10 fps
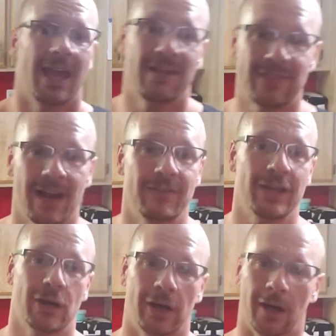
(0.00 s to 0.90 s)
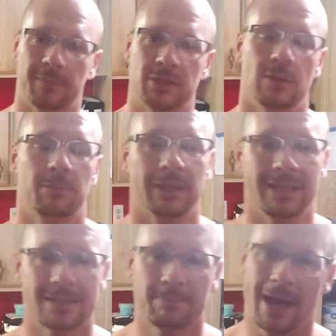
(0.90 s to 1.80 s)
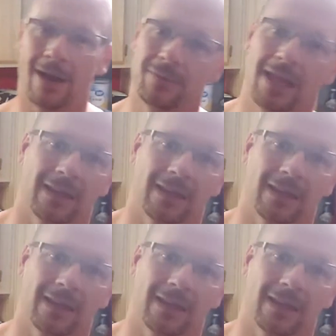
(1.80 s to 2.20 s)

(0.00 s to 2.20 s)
if that video helped you, please pound